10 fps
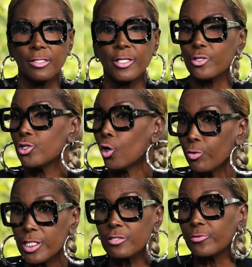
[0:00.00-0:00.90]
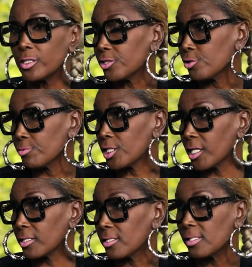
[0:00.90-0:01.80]
There's no reason for us to
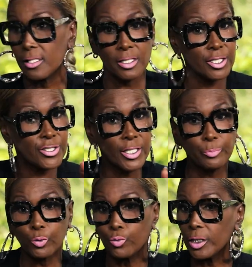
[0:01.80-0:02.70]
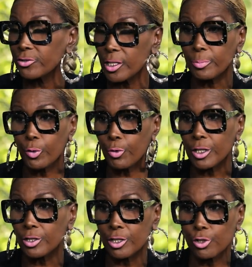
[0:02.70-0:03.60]
reject it. It's
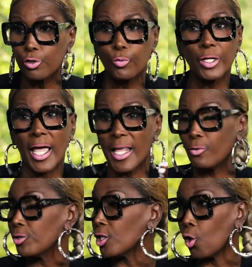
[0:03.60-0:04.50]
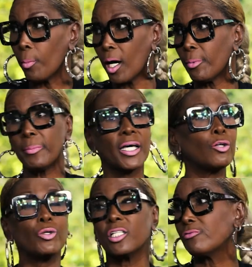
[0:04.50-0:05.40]
simply to do it. We had it with the Obama
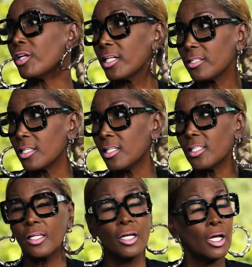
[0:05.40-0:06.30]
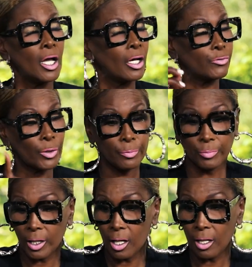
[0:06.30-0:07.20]
money. We could have done it then. The
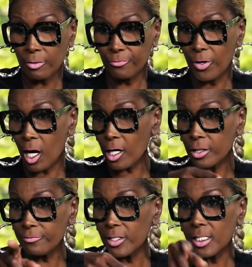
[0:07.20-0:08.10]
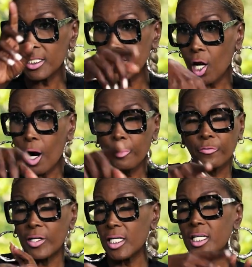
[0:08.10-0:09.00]
ARPA
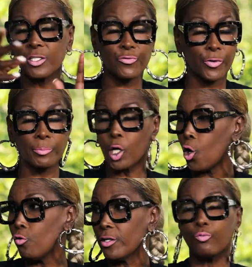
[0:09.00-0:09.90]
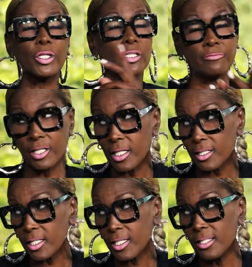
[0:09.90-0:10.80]
funds from COVID, we could have done
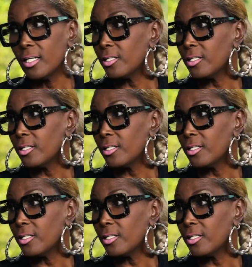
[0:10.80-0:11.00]
it then.